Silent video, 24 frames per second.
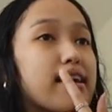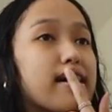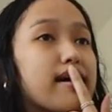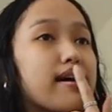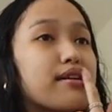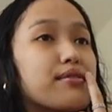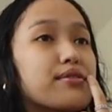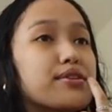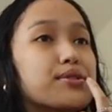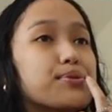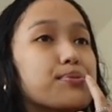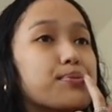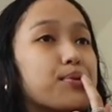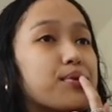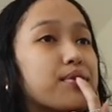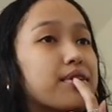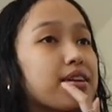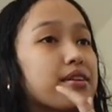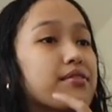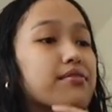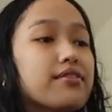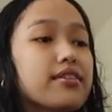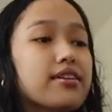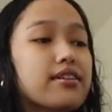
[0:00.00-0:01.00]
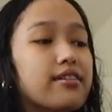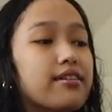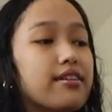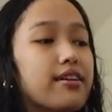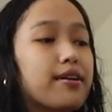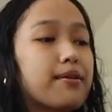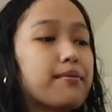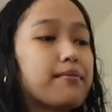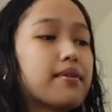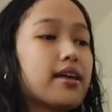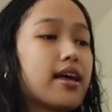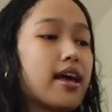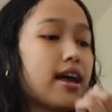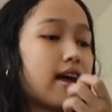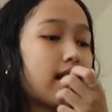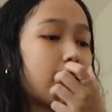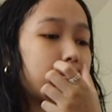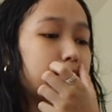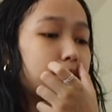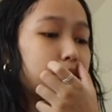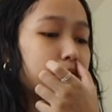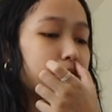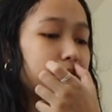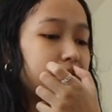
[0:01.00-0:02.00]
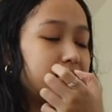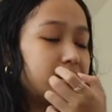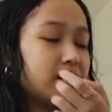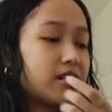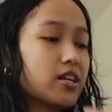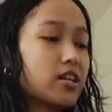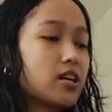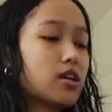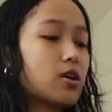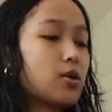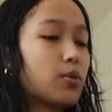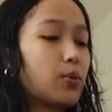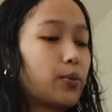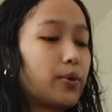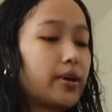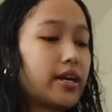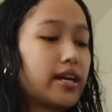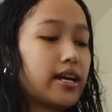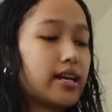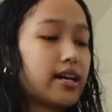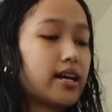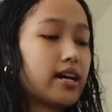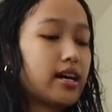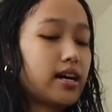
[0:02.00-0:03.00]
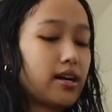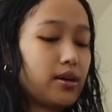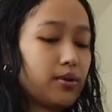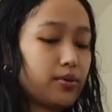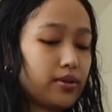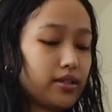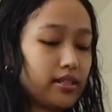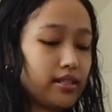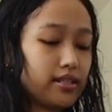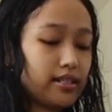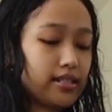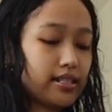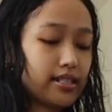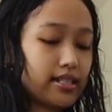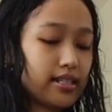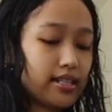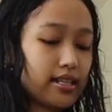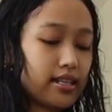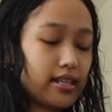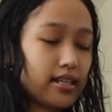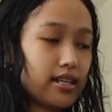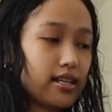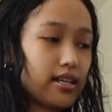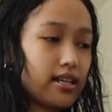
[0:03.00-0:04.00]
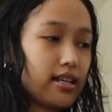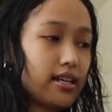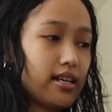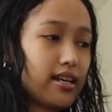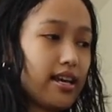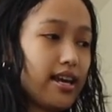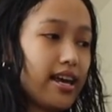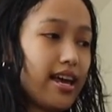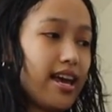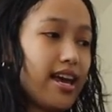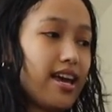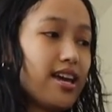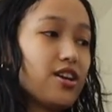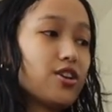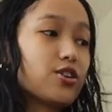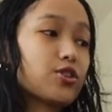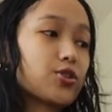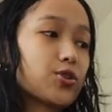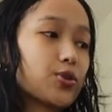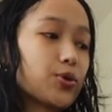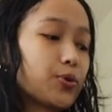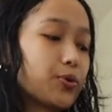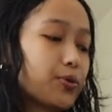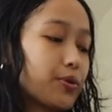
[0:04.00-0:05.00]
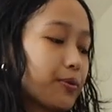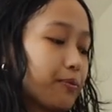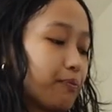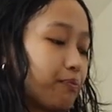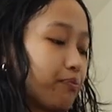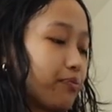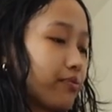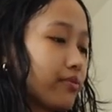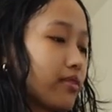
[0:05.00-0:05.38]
I was born in Vietnam and I moved here when I was 8 years old.